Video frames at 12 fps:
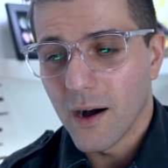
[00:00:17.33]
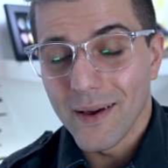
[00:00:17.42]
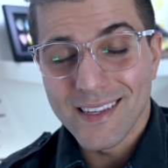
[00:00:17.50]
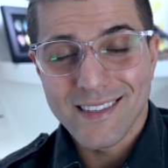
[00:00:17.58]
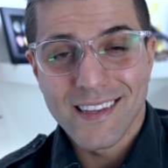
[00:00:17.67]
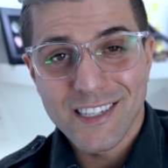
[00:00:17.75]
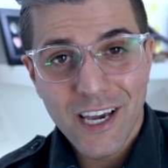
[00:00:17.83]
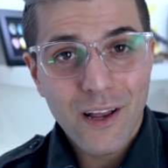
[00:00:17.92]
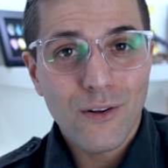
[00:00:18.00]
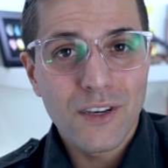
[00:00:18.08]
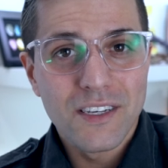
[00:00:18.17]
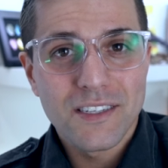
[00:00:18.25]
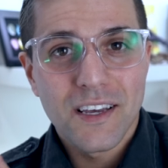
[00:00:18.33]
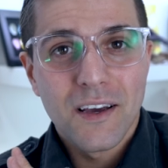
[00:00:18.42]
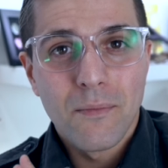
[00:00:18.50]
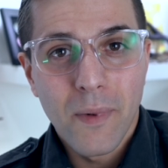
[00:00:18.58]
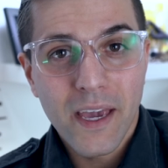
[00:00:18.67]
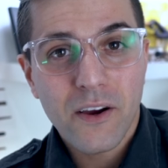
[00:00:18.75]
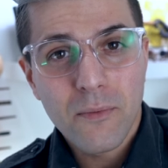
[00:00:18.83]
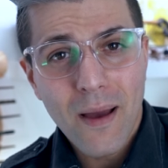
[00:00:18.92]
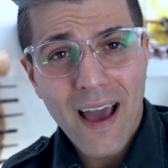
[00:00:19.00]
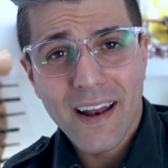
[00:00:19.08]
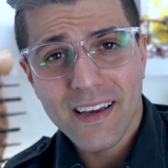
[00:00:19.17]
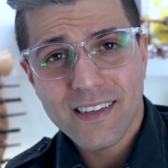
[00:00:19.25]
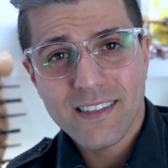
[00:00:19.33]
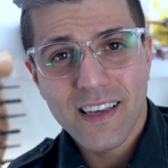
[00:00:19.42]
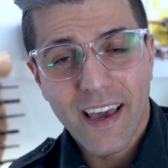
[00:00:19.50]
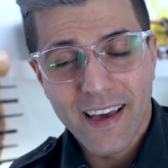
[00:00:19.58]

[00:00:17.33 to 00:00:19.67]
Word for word: Uh, it's The channel is Maker Maddox,